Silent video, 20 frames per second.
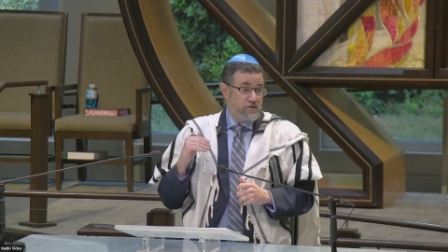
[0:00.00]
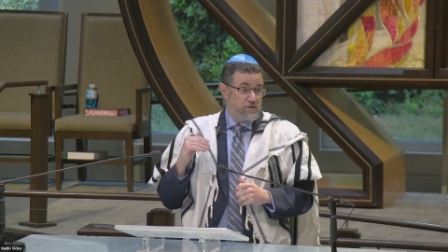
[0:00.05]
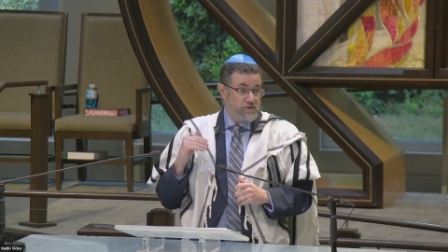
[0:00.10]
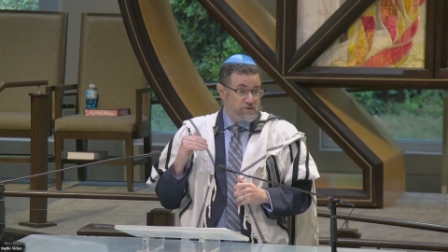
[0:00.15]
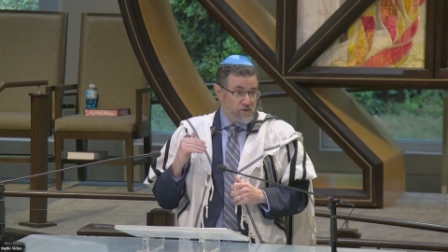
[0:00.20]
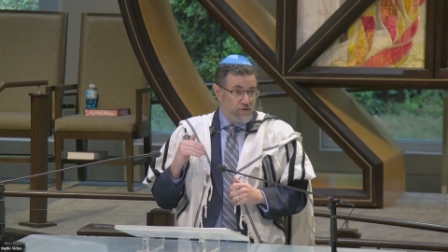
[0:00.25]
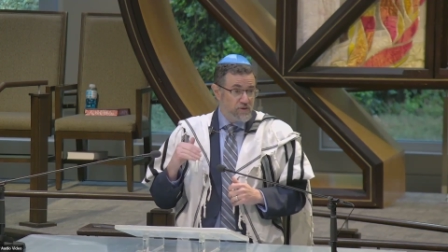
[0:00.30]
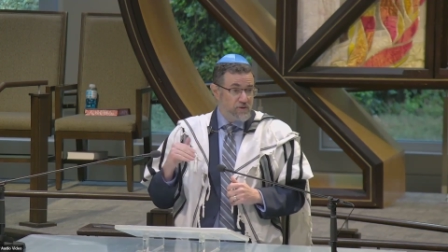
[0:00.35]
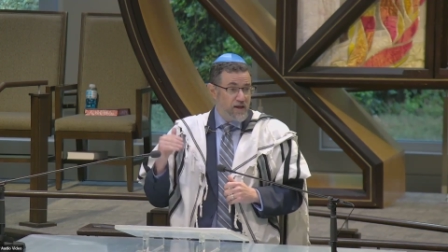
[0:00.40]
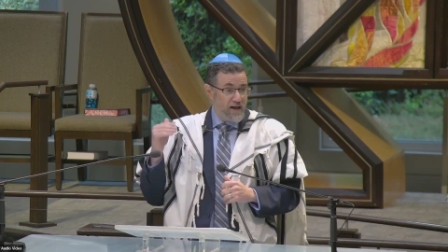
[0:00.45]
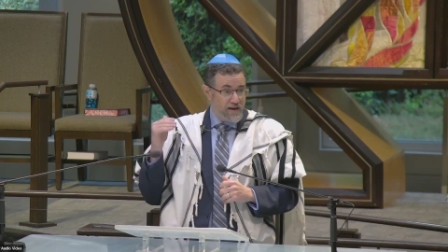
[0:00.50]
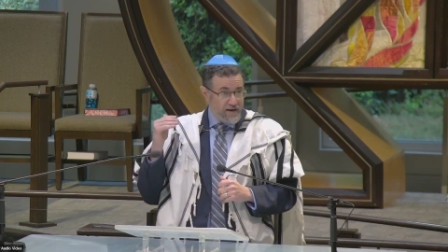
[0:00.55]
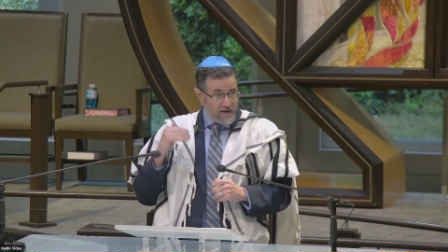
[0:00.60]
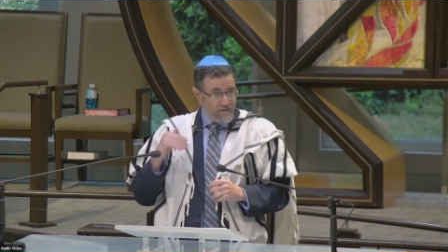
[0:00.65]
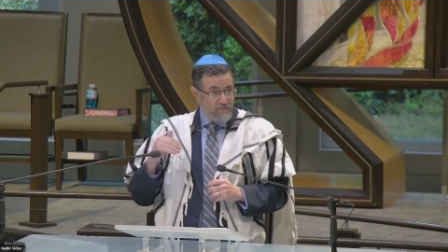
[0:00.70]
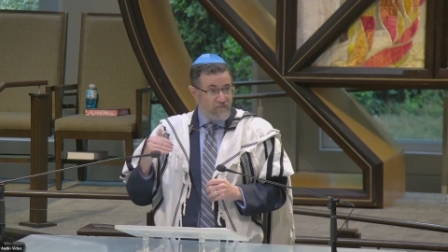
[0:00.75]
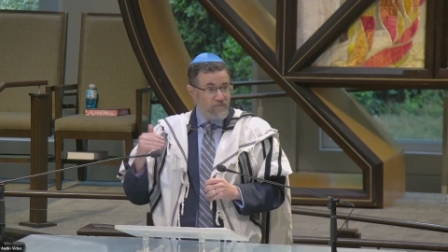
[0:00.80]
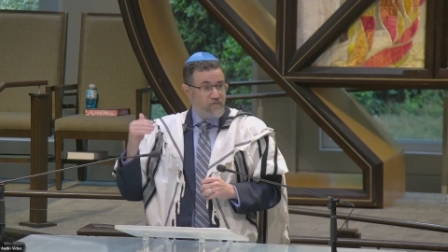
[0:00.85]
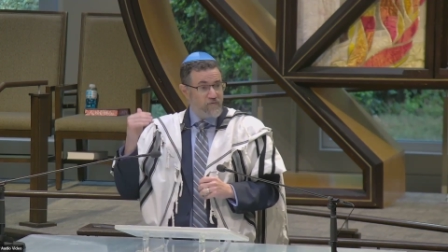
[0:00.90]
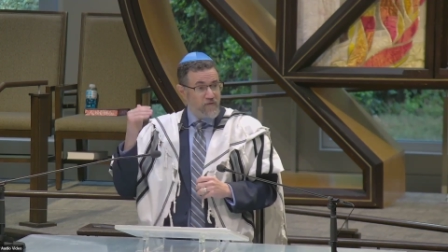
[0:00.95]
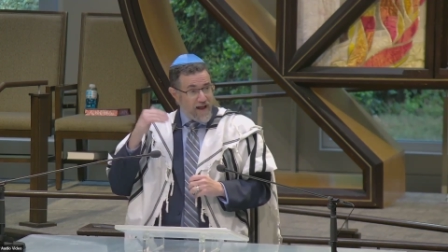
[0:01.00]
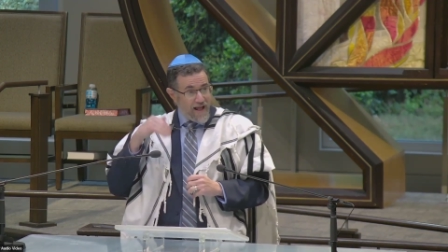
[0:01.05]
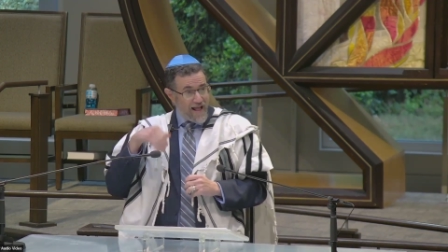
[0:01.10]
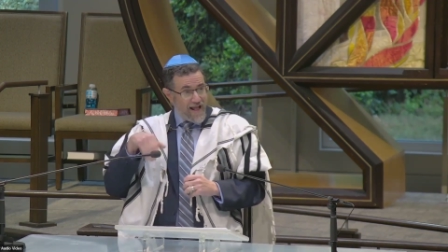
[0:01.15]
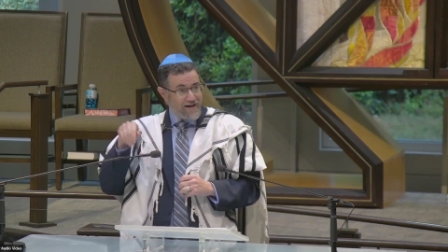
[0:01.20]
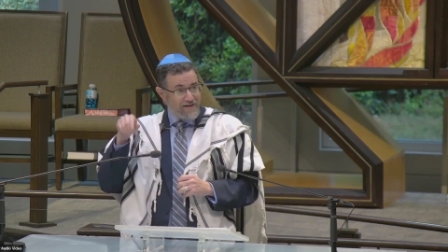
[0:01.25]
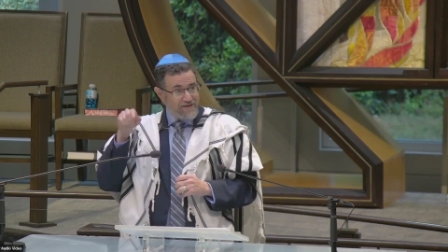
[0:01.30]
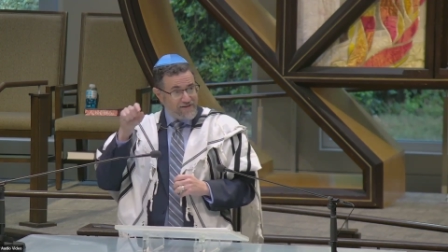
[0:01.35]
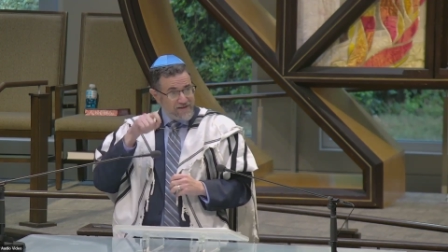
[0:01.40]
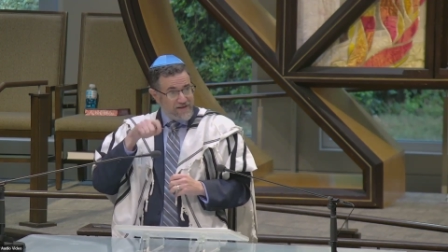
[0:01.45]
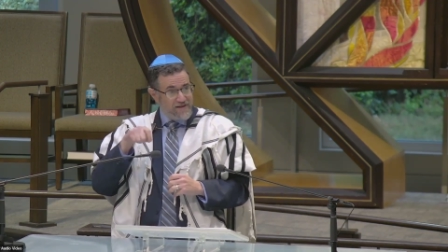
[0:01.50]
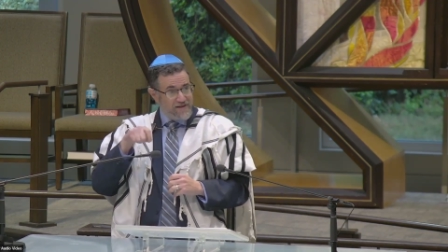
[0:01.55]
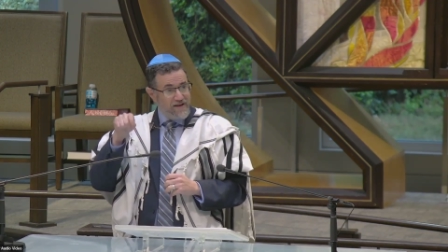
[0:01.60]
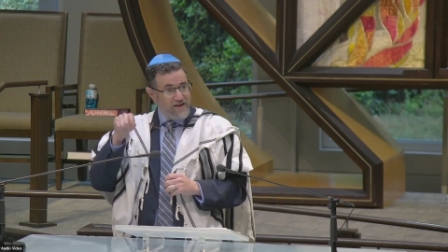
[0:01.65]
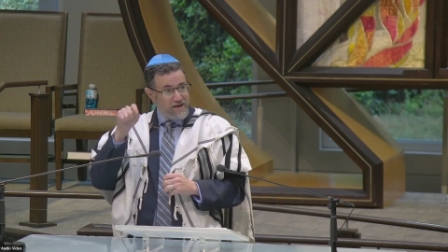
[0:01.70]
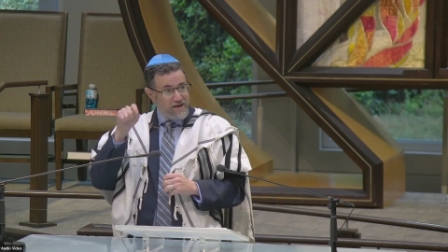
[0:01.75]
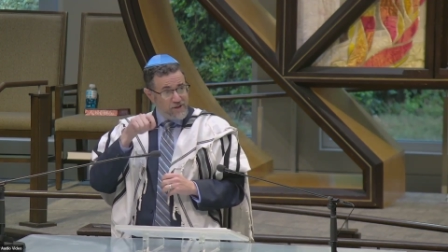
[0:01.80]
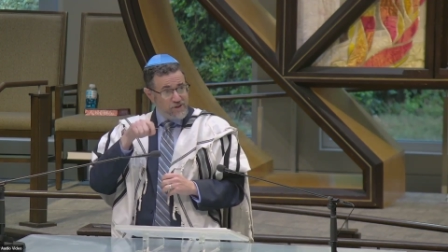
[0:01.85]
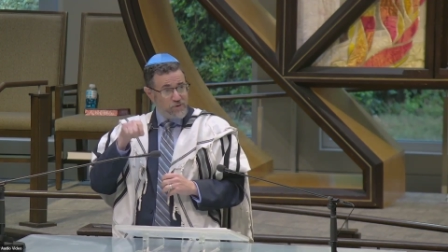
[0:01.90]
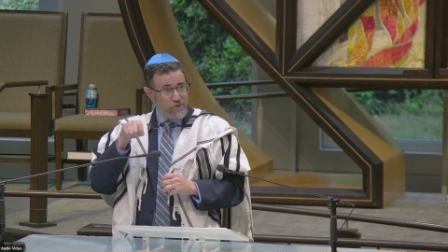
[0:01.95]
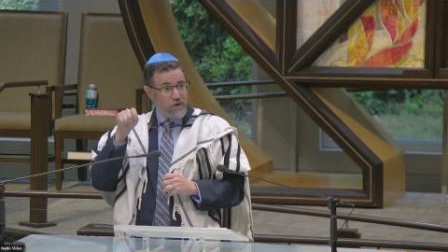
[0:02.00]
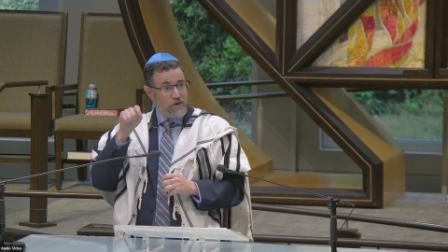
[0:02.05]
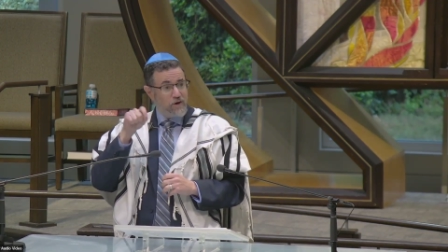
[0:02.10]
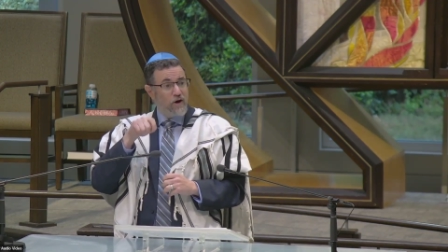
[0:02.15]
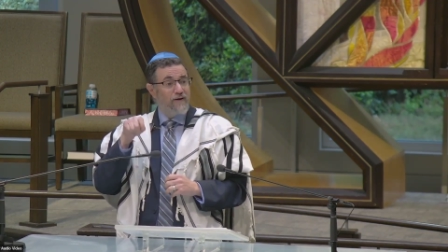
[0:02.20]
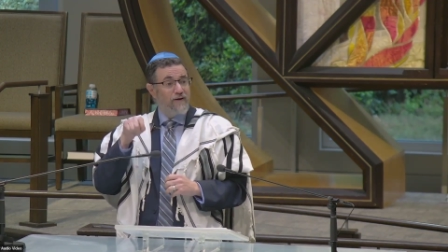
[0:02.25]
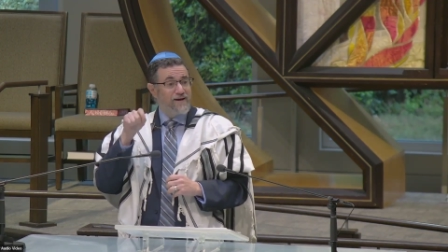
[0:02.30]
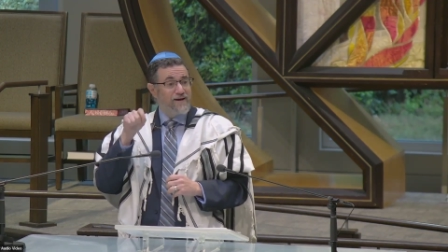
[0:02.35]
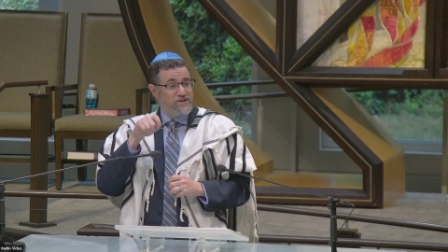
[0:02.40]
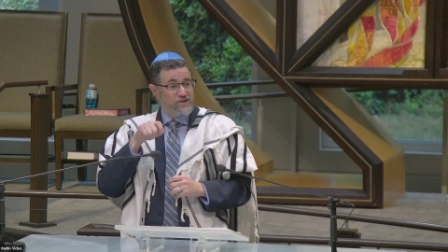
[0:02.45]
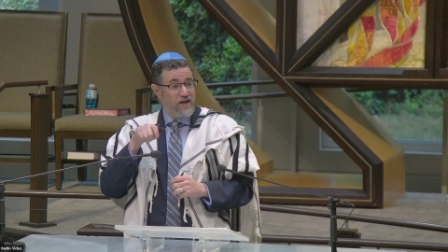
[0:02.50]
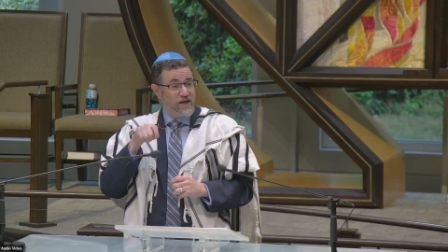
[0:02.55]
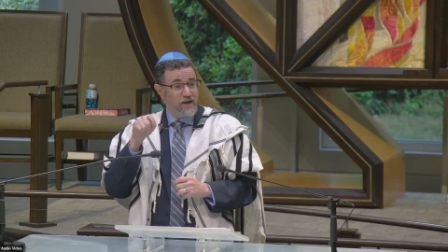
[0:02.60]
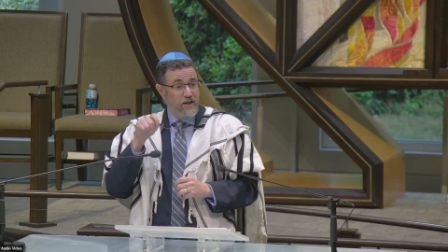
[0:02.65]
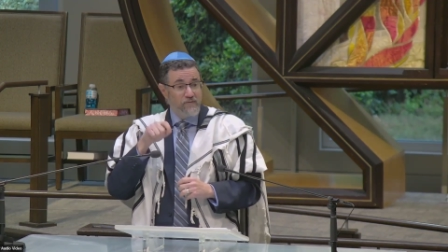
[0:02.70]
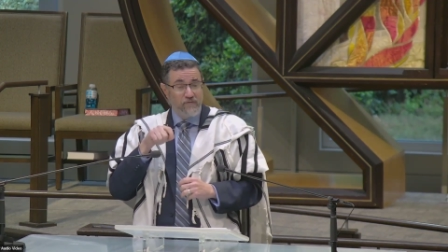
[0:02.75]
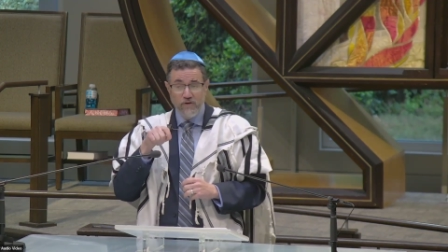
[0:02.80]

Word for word: So that in fact, it is a recurring cycle.